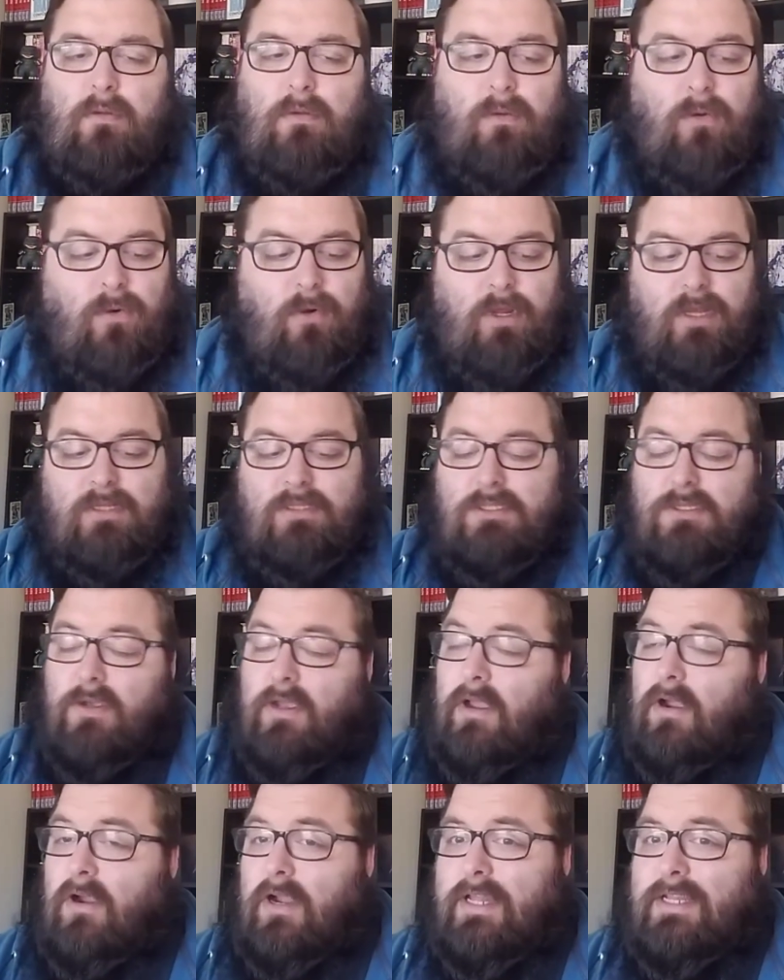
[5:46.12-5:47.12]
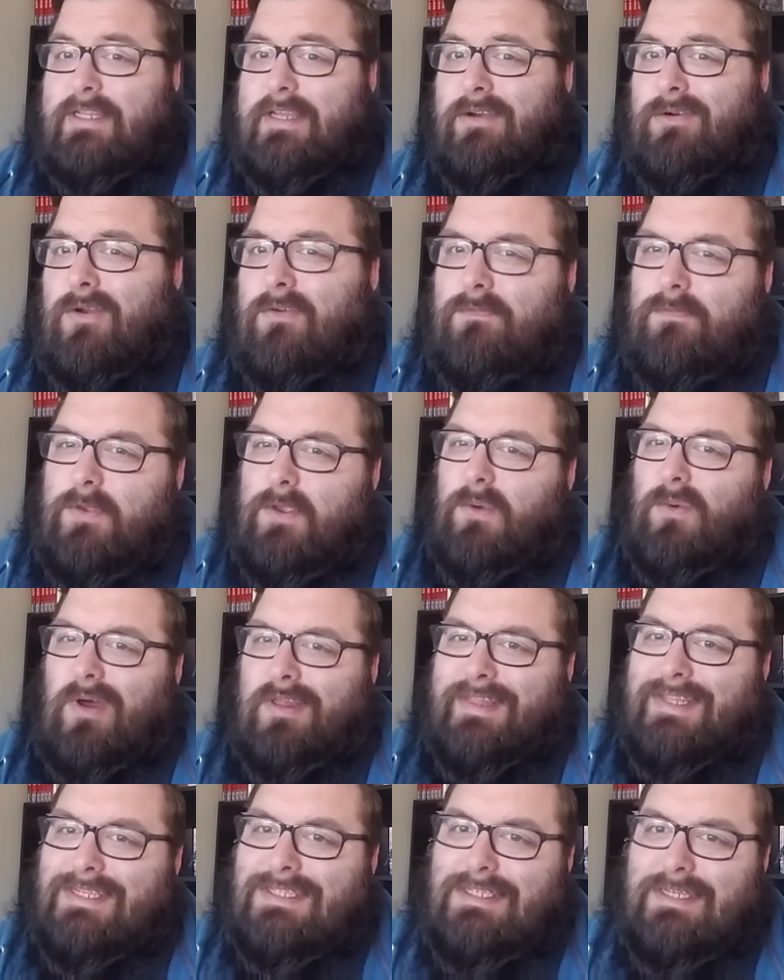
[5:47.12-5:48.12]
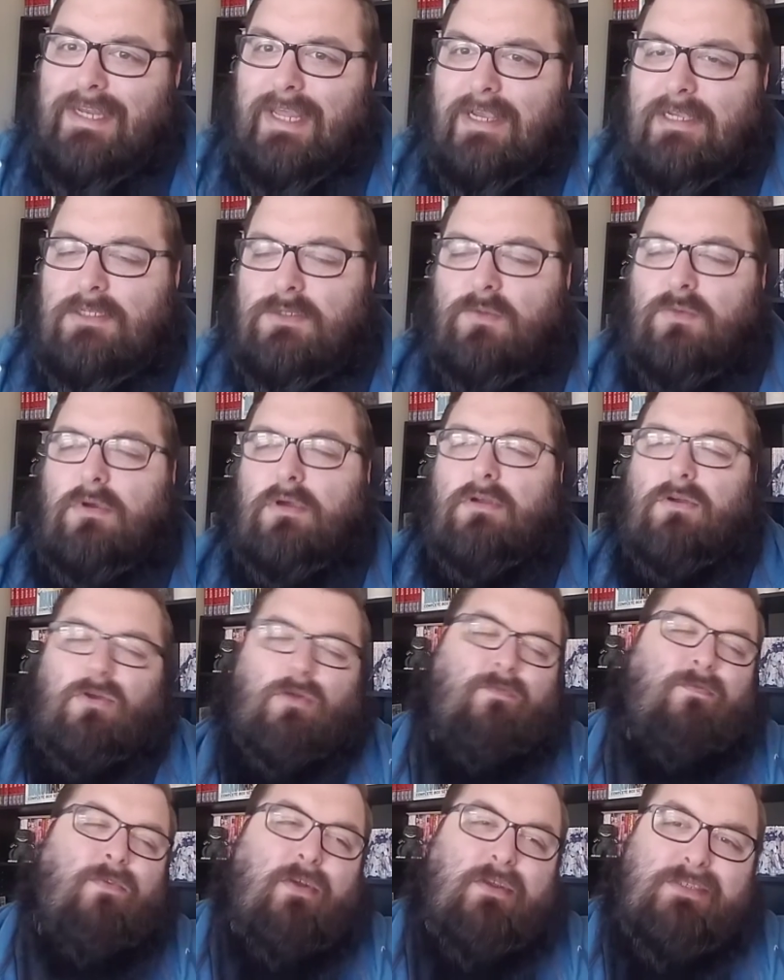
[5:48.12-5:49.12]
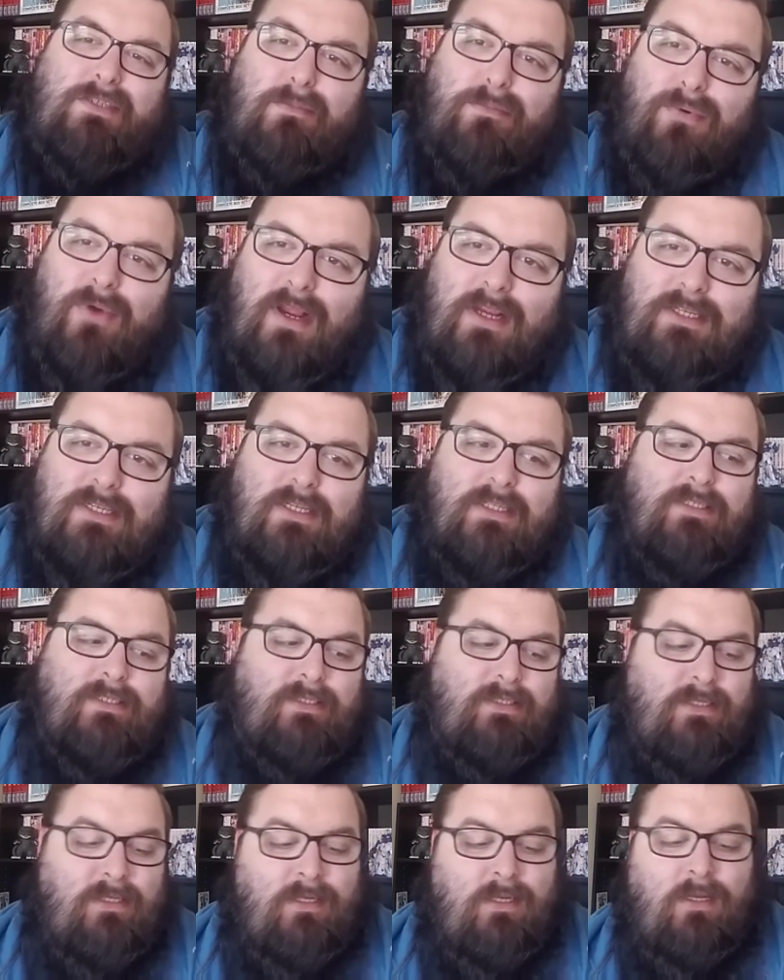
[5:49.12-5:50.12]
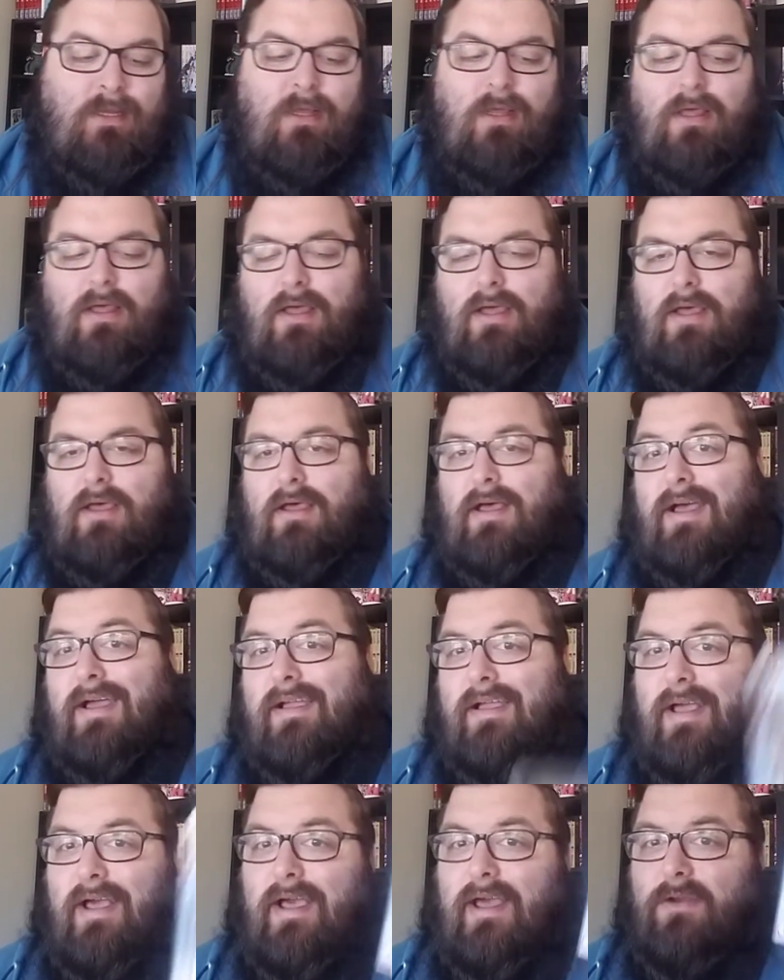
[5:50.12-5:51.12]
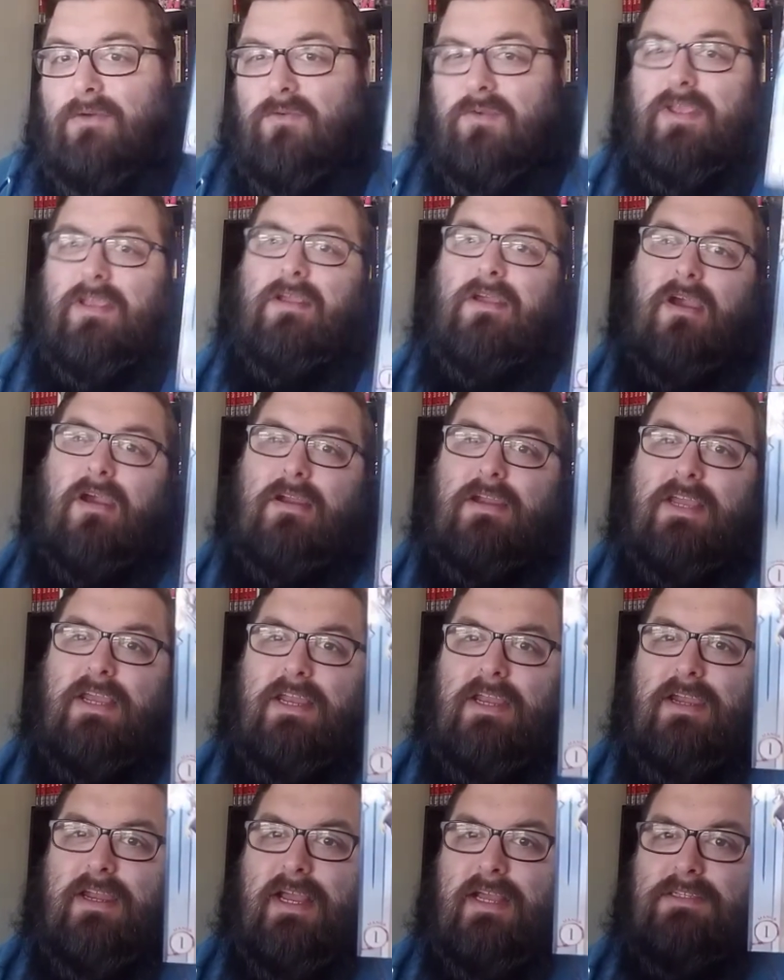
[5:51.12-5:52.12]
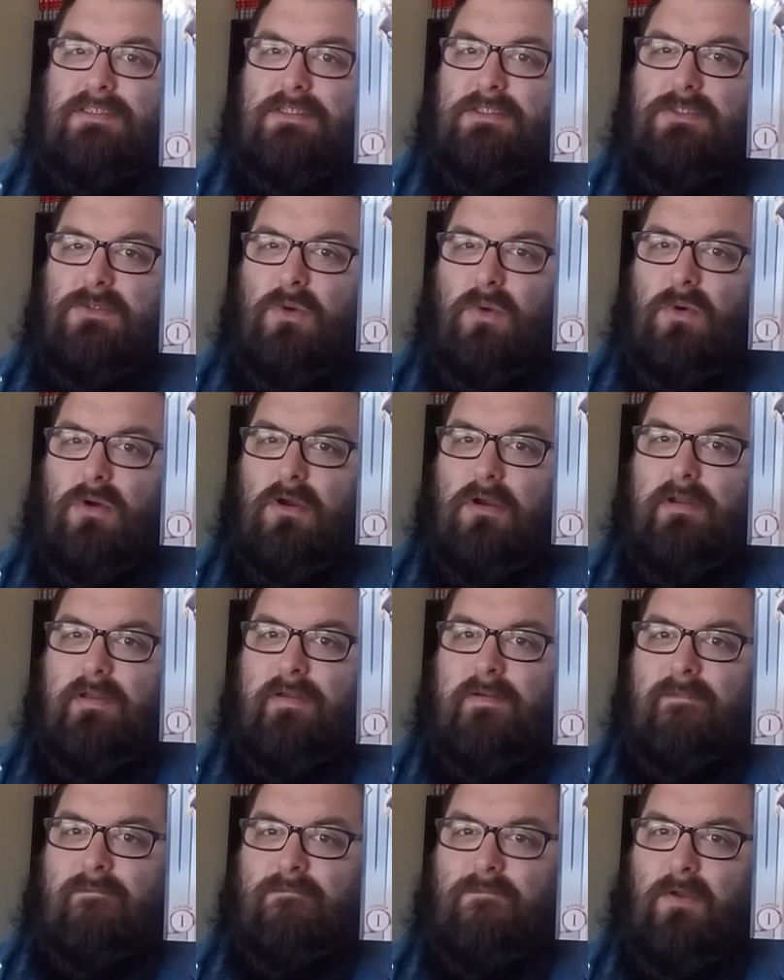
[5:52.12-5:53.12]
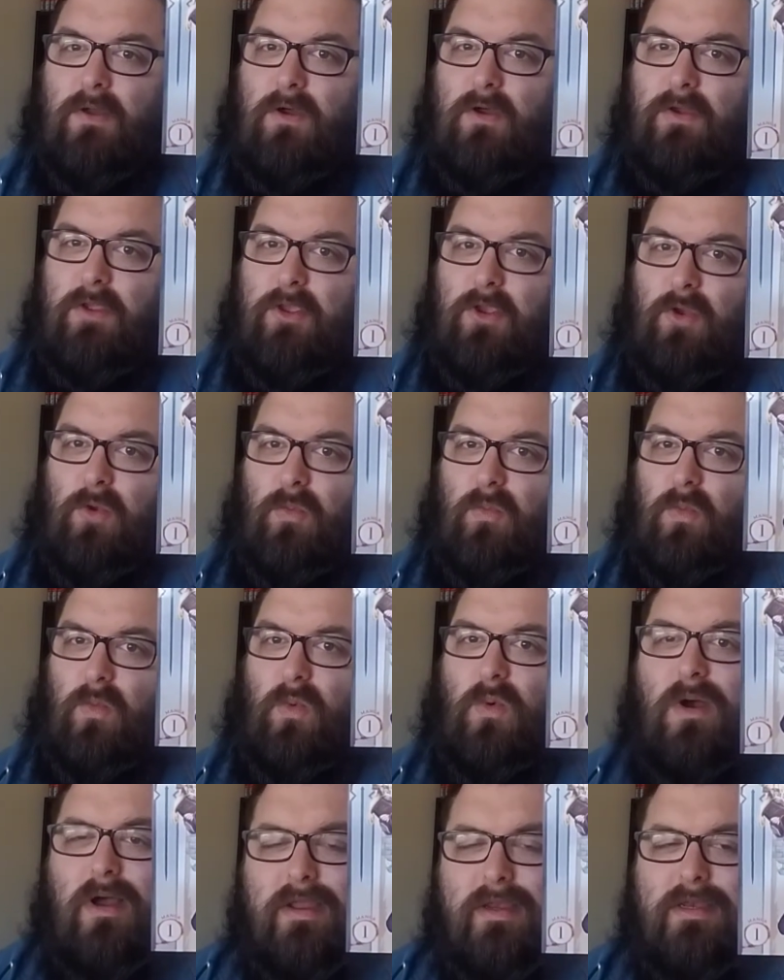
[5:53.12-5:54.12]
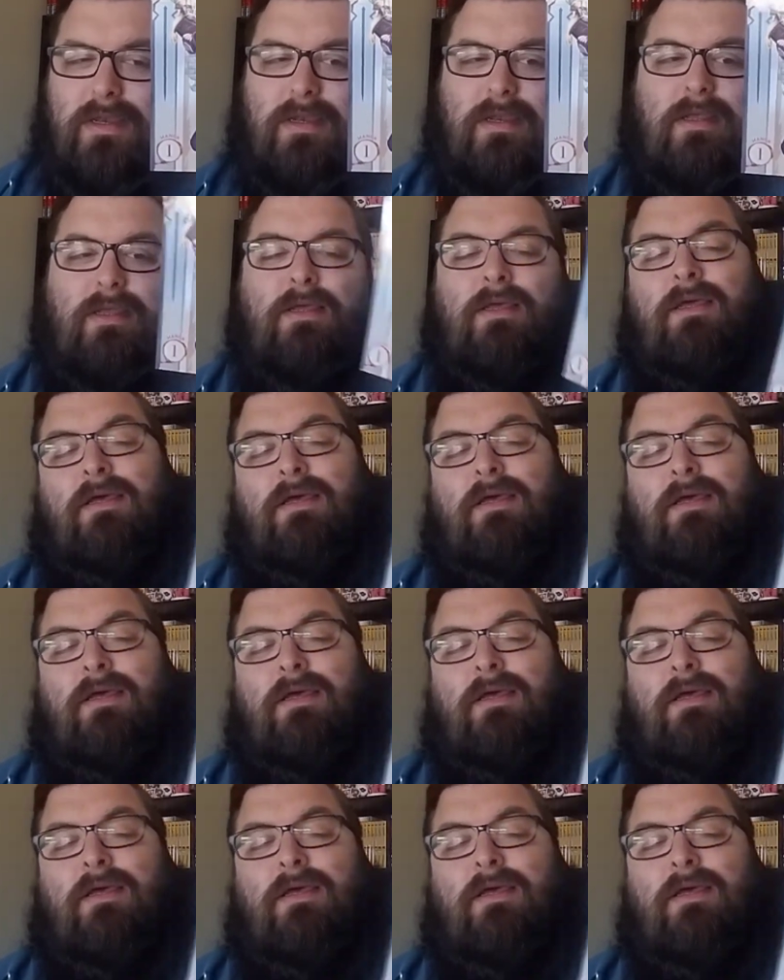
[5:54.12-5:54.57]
Alright, so I already did a review on this next one, or first impressions. I got Reincarnated as a Sword, Volume 1.